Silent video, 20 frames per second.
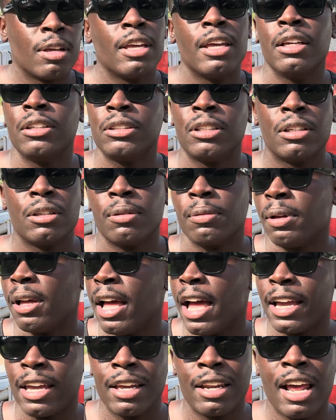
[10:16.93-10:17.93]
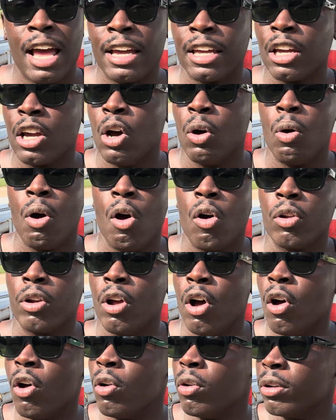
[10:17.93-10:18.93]
it's I can go on and
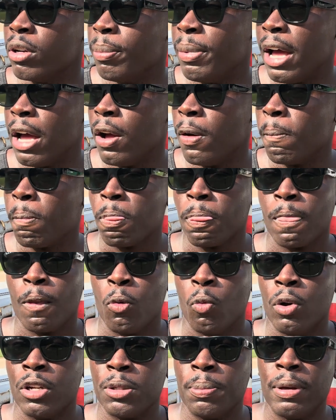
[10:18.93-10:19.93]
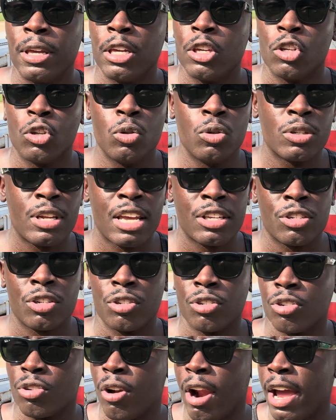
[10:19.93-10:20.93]
on about what's being used as the
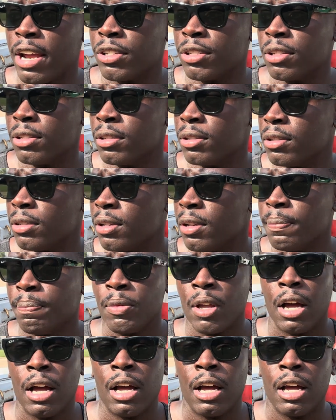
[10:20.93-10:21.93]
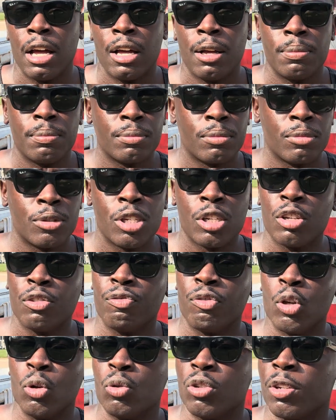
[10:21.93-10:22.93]
distractions to
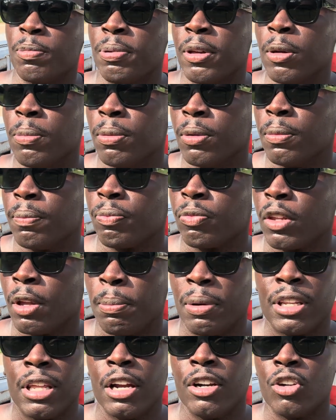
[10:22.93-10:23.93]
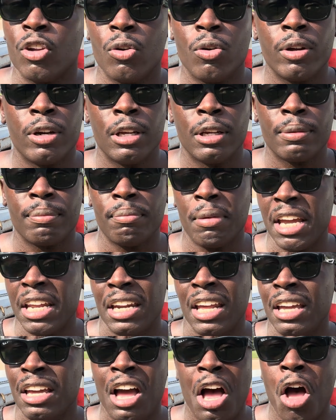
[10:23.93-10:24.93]
confuse the people. But they're doing it, and
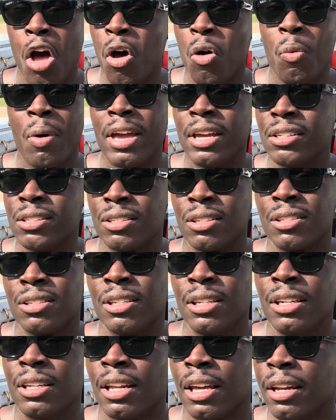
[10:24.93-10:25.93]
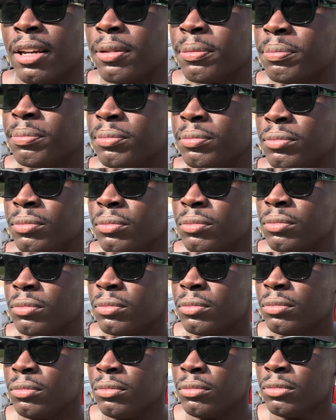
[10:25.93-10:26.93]
they always succeed at it.
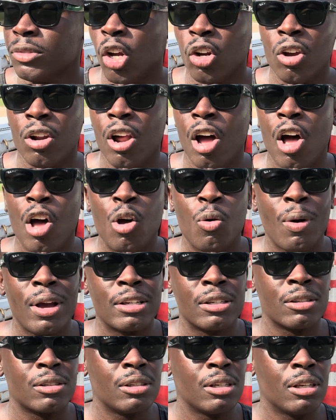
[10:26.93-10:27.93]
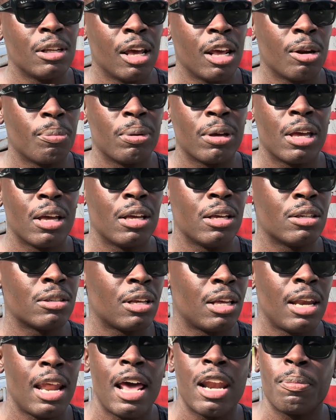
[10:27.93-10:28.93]
They're gonna always succeed at it because
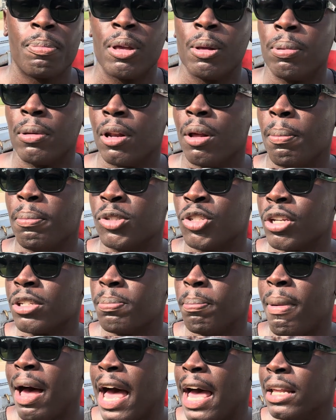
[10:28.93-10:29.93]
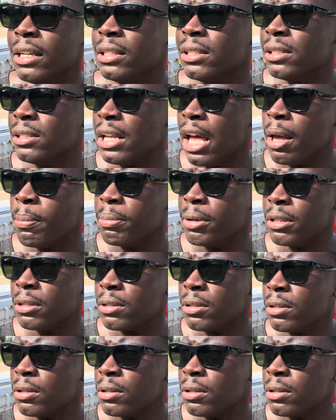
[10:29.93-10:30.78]
a lot of people are just mindless zombies.